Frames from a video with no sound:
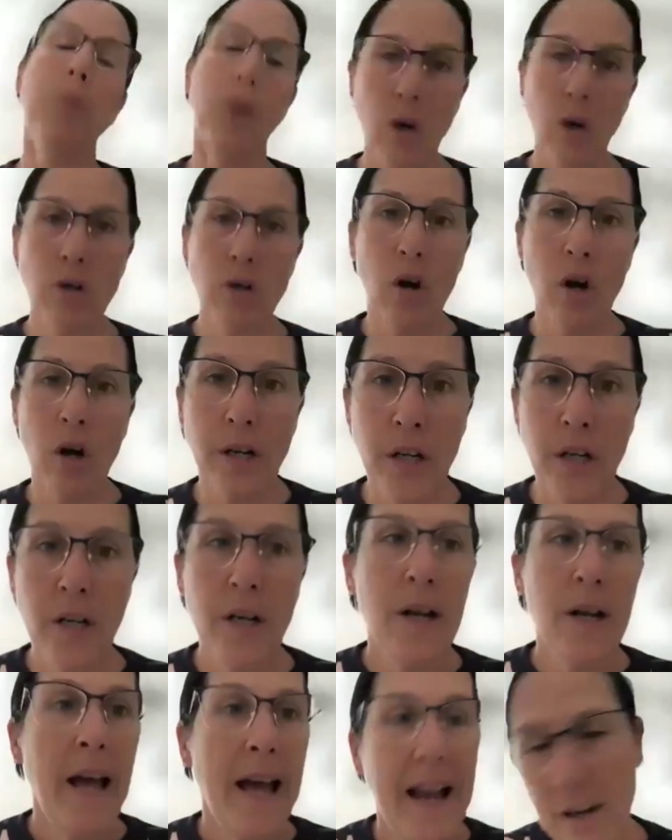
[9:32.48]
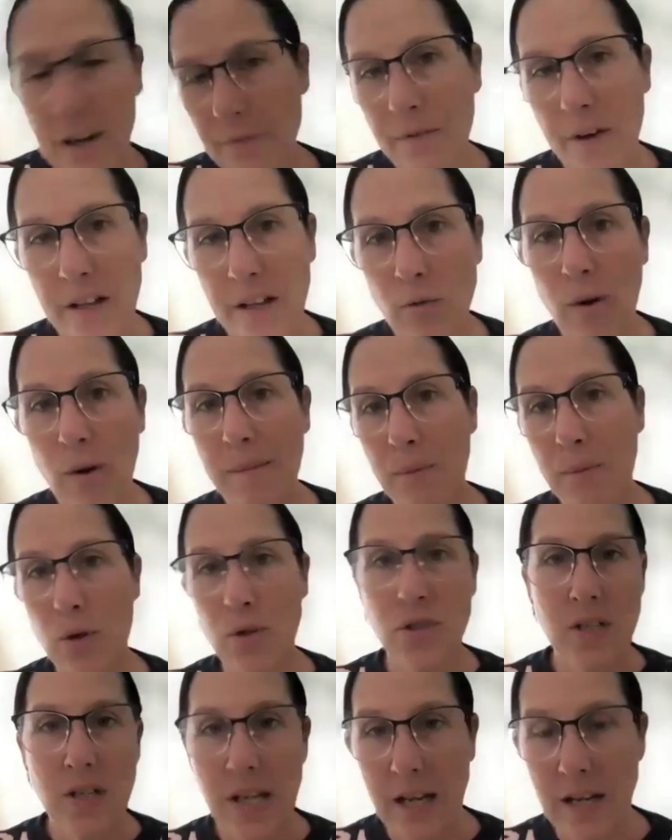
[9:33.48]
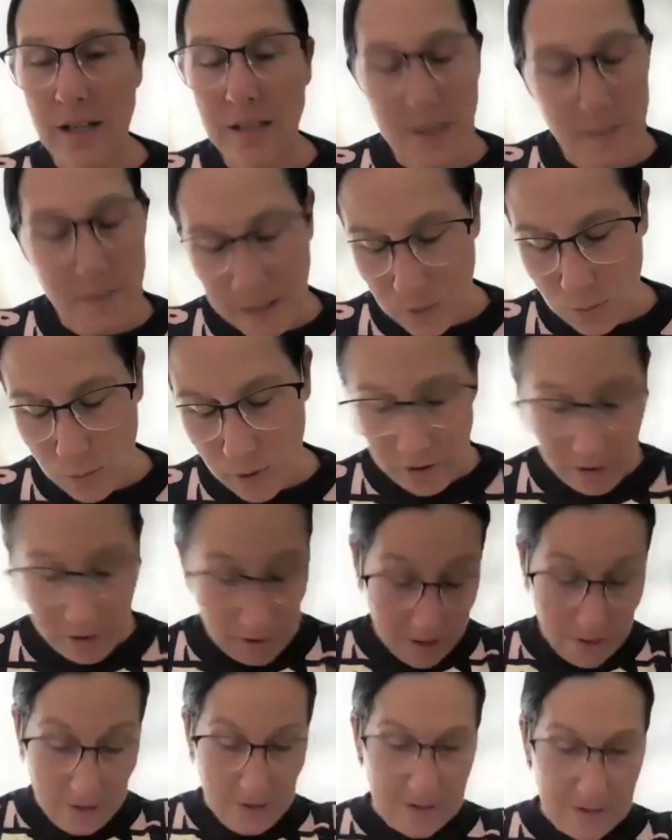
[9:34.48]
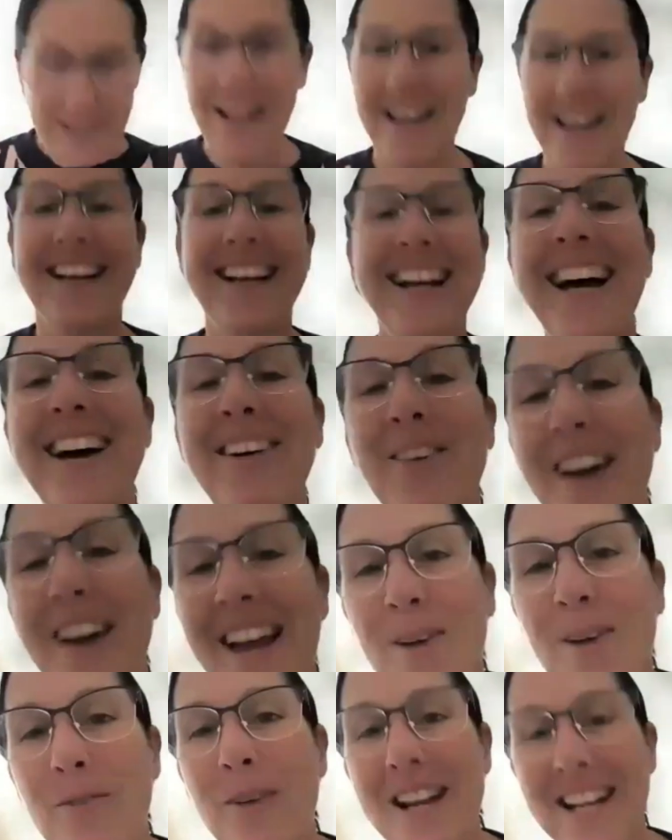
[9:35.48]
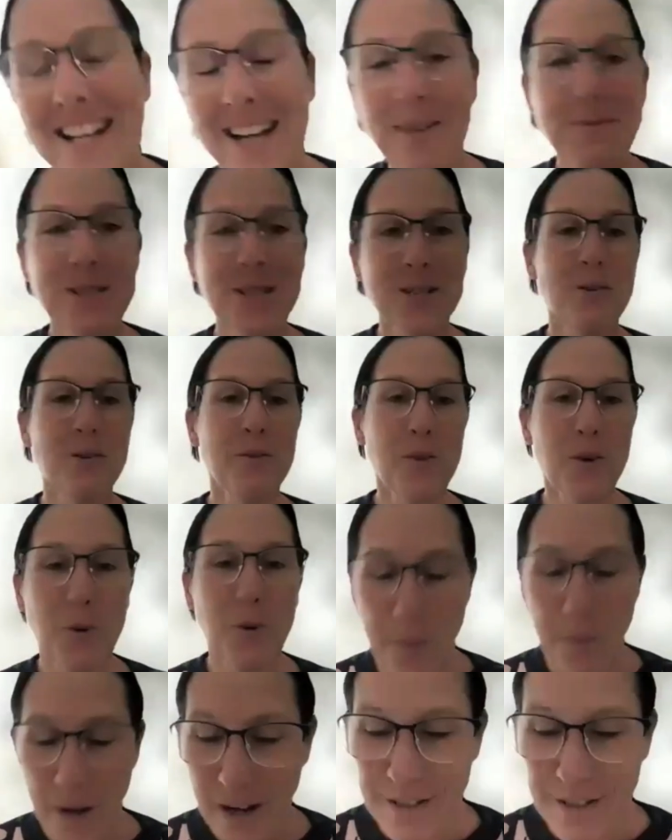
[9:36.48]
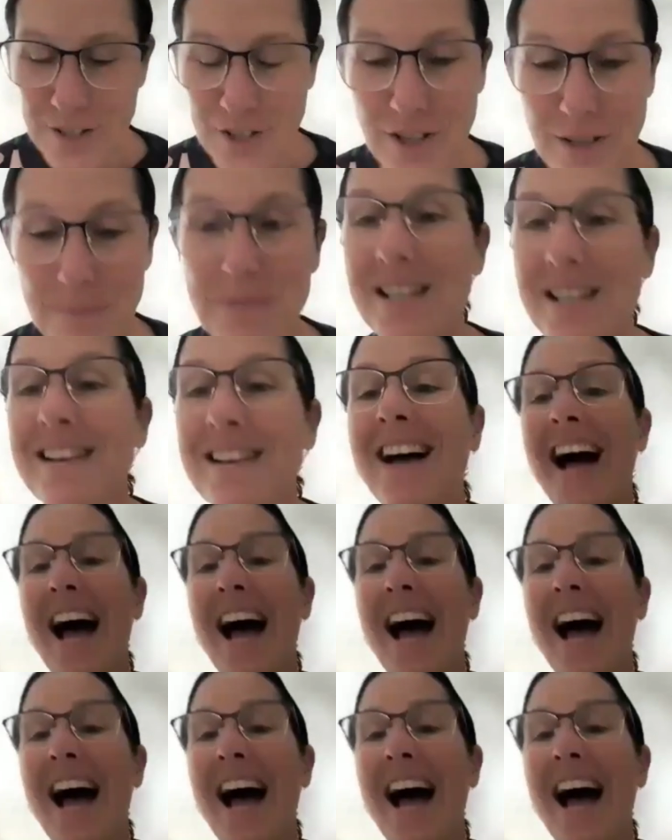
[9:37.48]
blog on how to find the right person to get into bed with when it comes to referral partnerships.